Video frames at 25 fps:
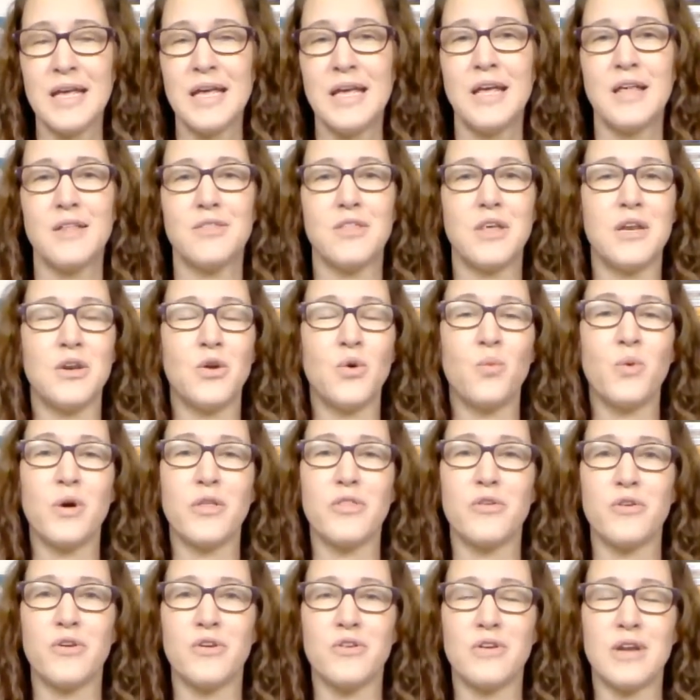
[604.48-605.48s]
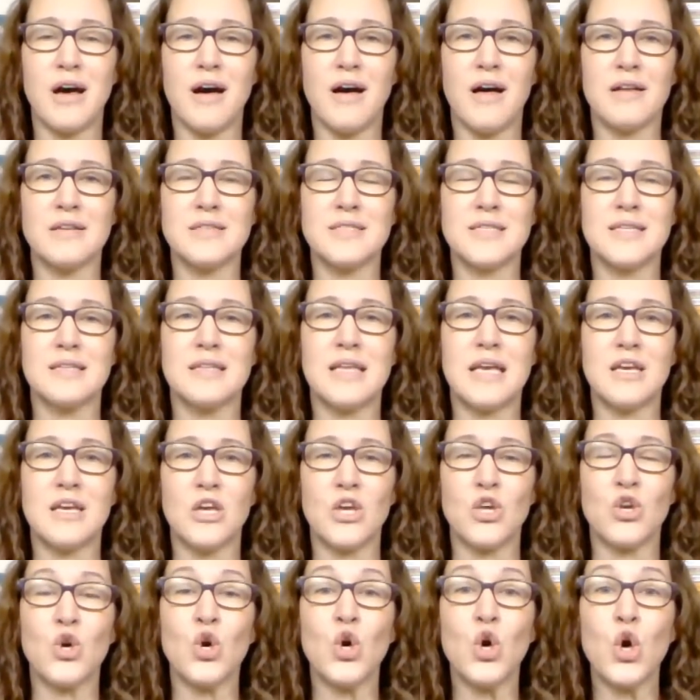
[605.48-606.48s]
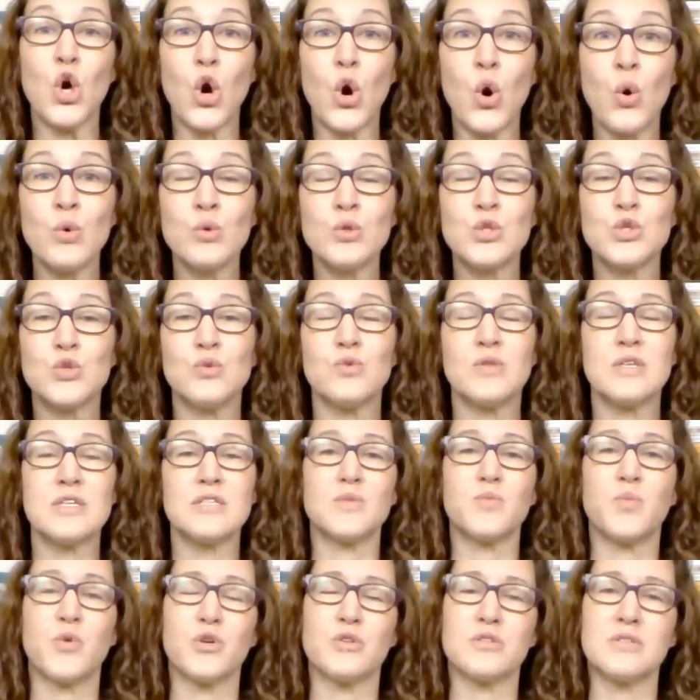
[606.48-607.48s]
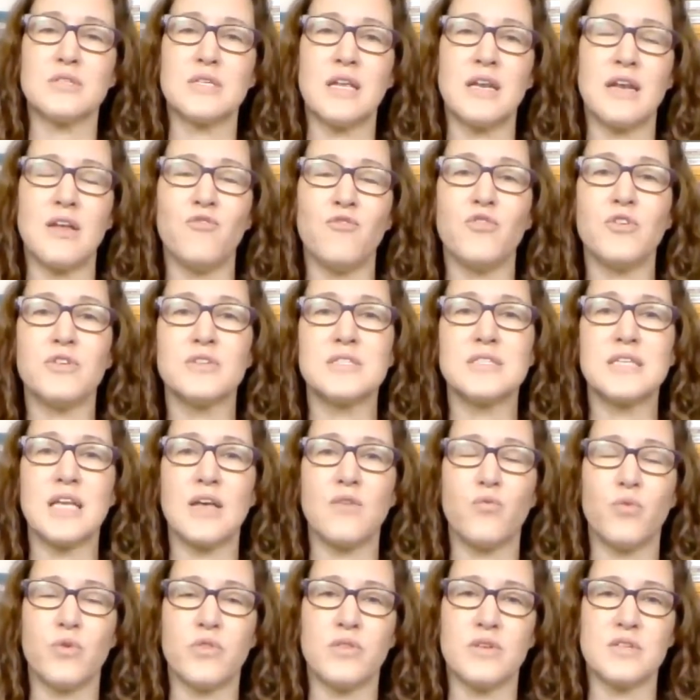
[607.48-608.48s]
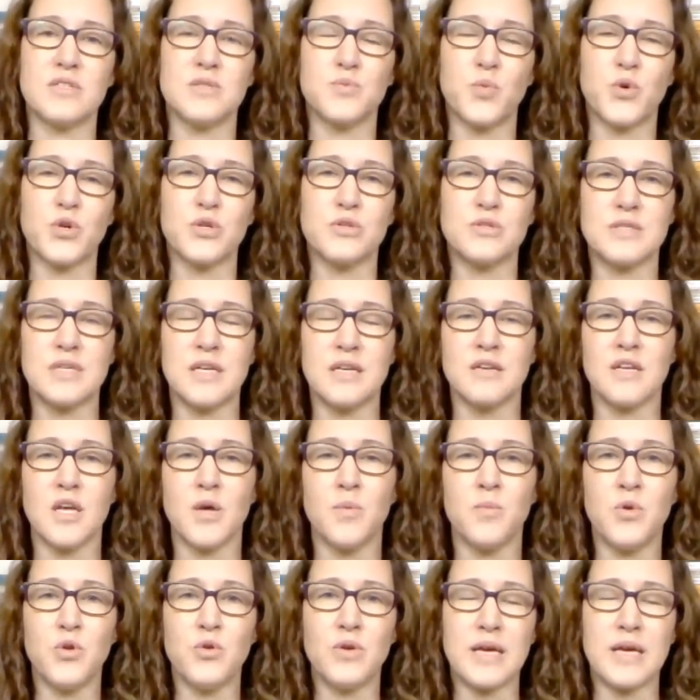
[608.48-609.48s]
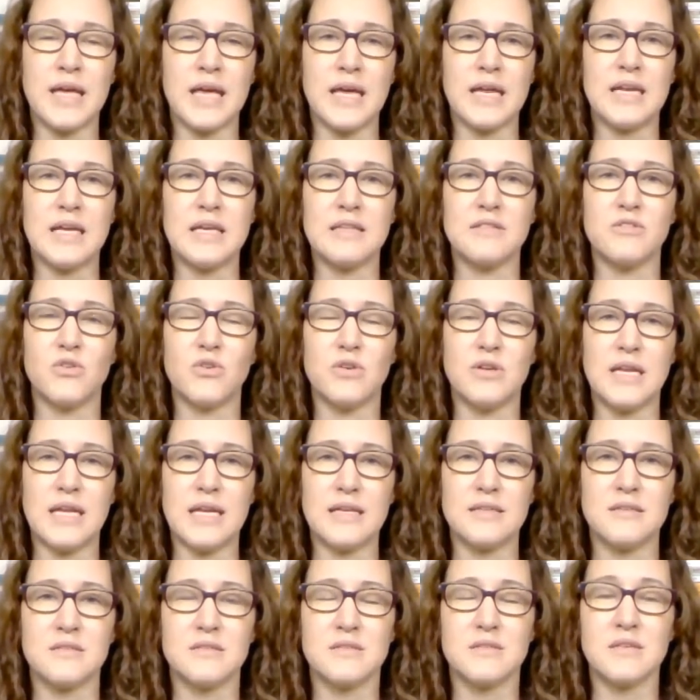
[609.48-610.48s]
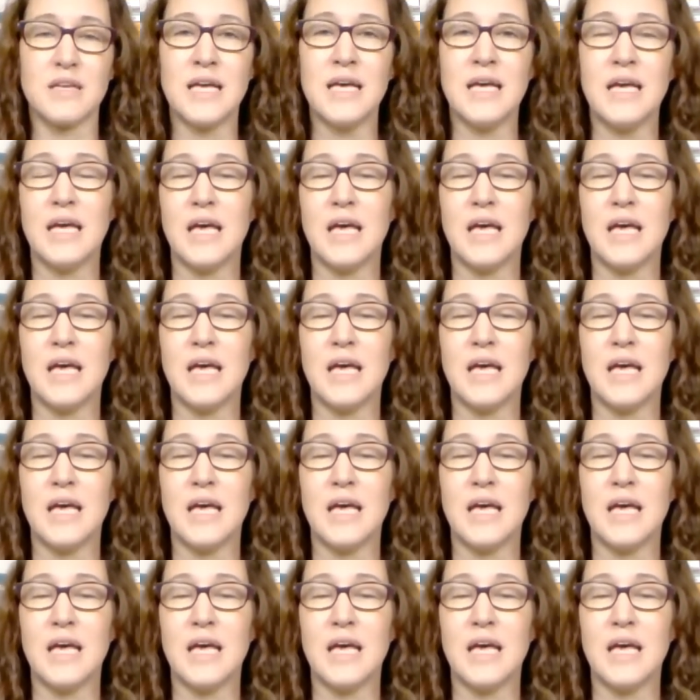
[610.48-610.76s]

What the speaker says: They know whether or not they can go to this person and feel safe with this person communicating their needs.